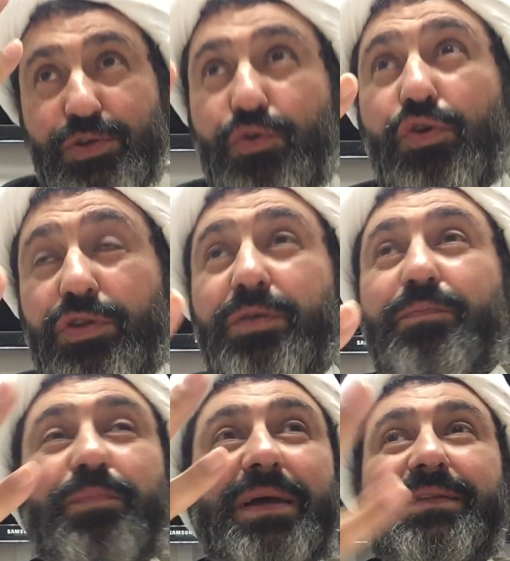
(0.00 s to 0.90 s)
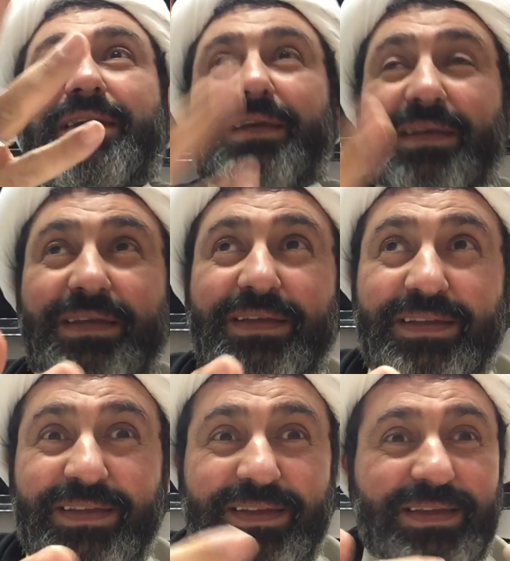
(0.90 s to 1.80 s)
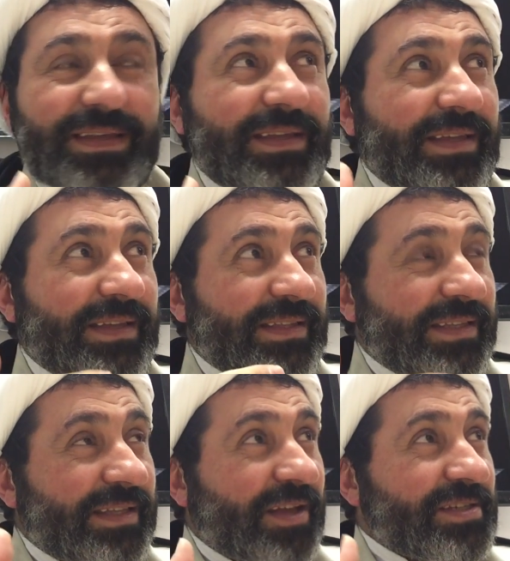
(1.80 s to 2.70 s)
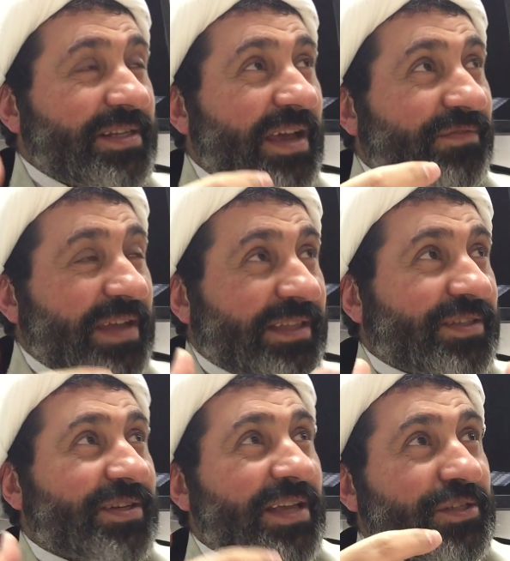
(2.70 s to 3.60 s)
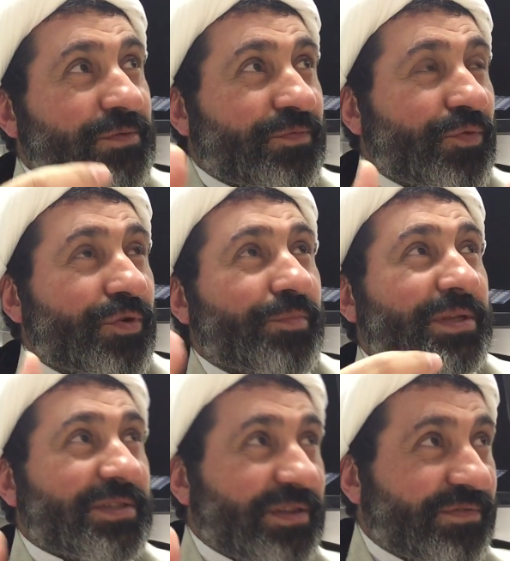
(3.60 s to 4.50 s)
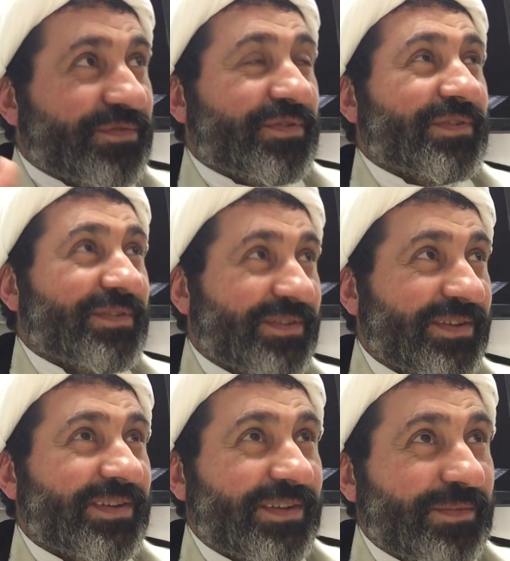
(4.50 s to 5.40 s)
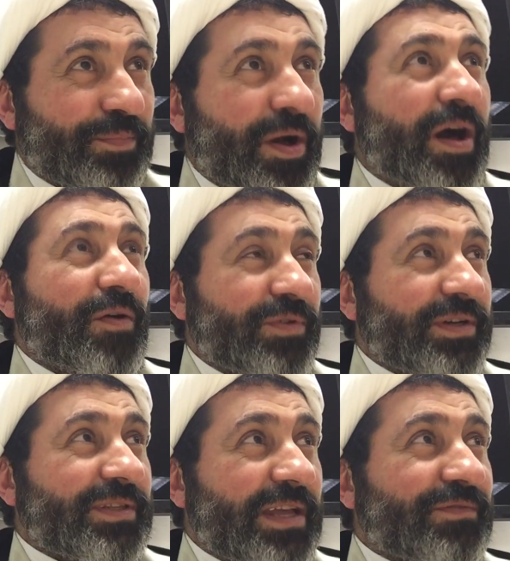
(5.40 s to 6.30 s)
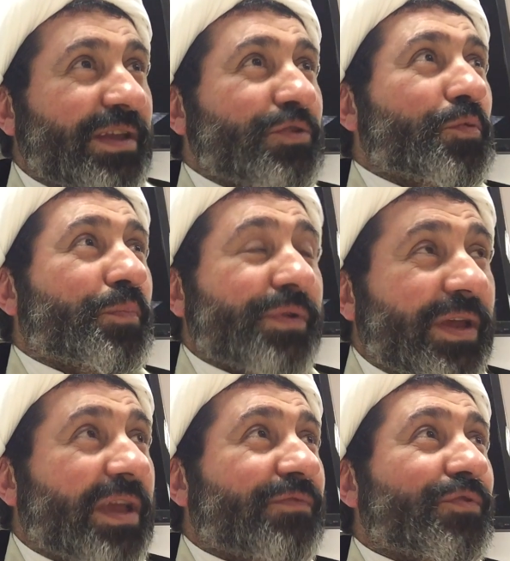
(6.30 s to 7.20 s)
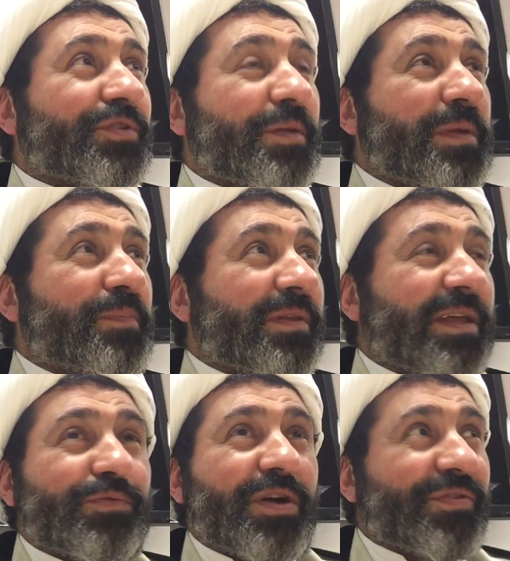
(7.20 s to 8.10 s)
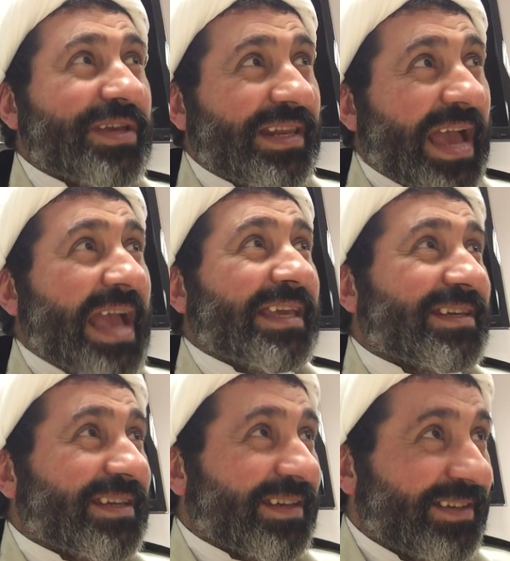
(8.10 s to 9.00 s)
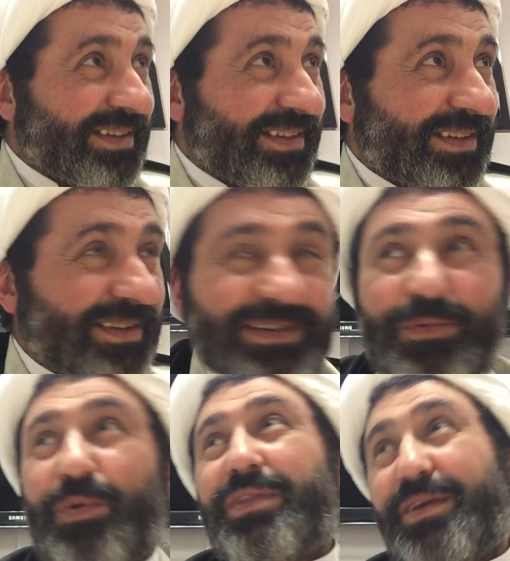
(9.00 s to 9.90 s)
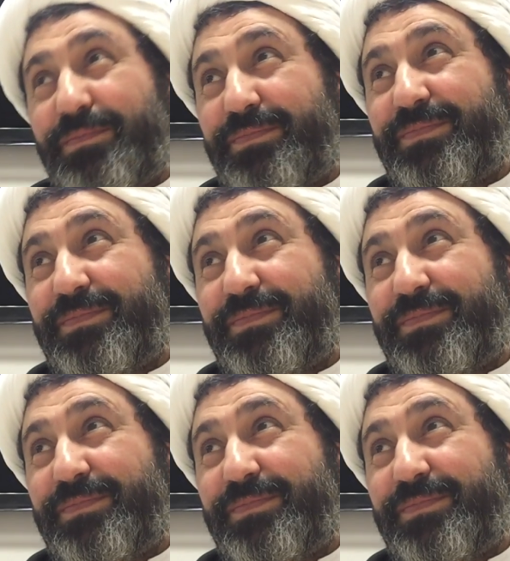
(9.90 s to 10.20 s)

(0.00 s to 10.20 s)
it's good, but doesn't have that transformative power that when you pray for the people that you are really angry with them.